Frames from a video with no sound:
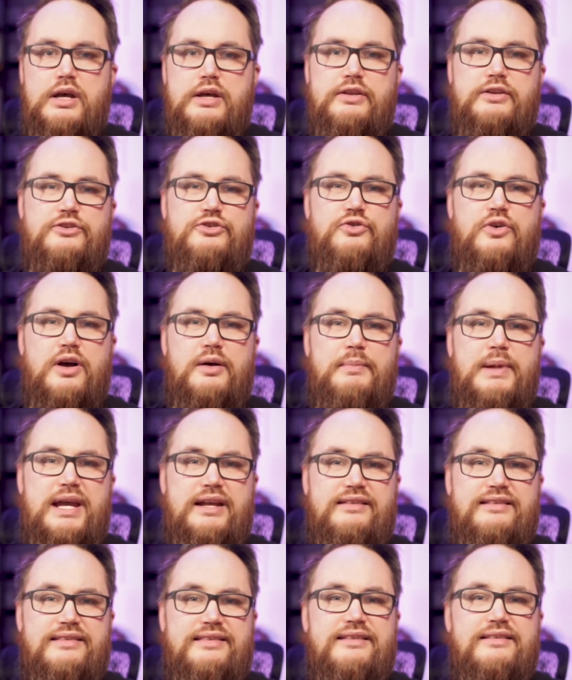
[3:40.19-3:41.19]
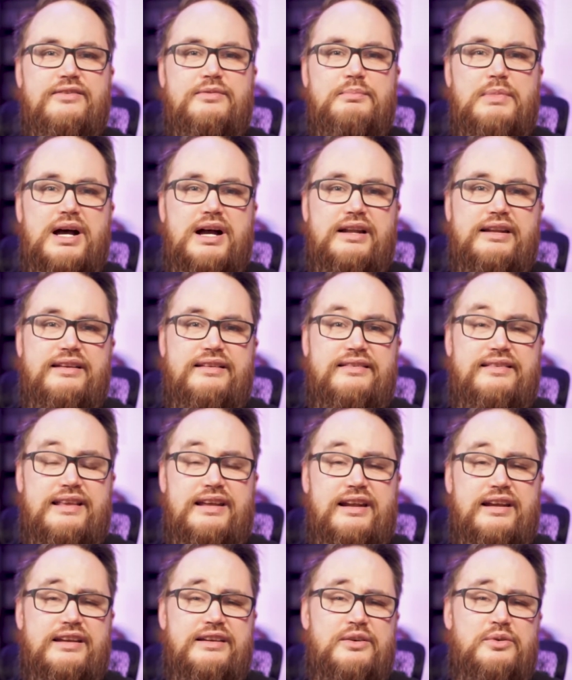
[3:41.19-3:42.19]
The drawback to this mod is
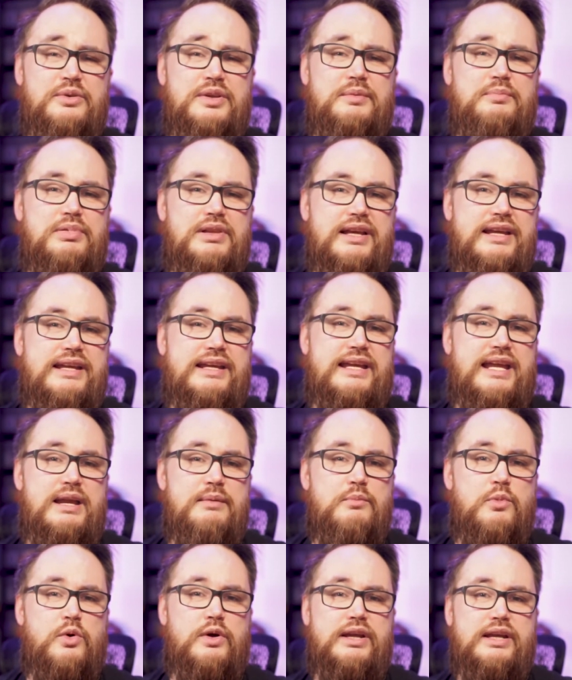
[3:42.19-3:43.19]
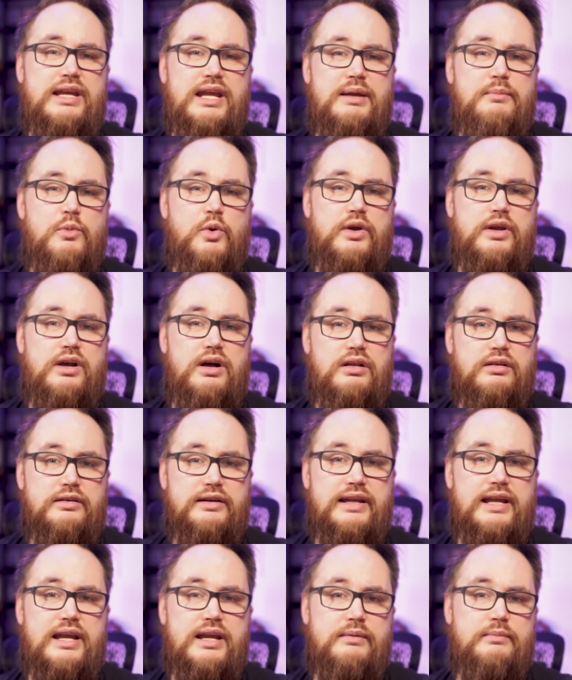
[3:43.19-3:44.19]
that I can only play Game Boy and Game Boy Color
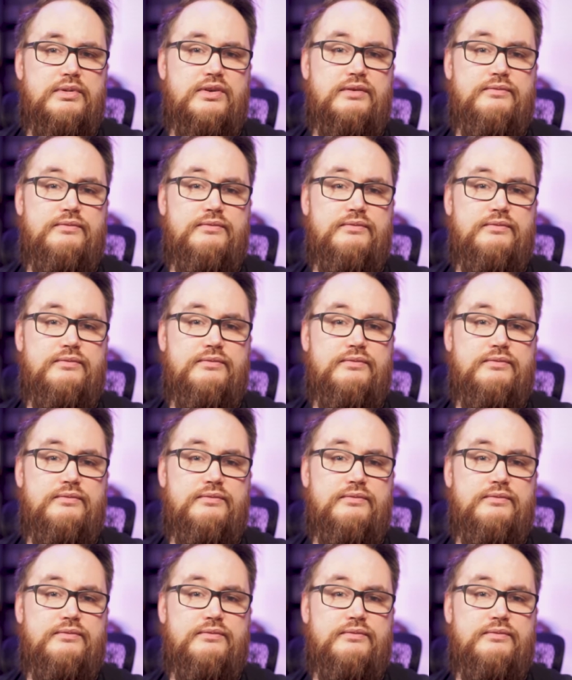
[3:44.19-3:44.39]
games.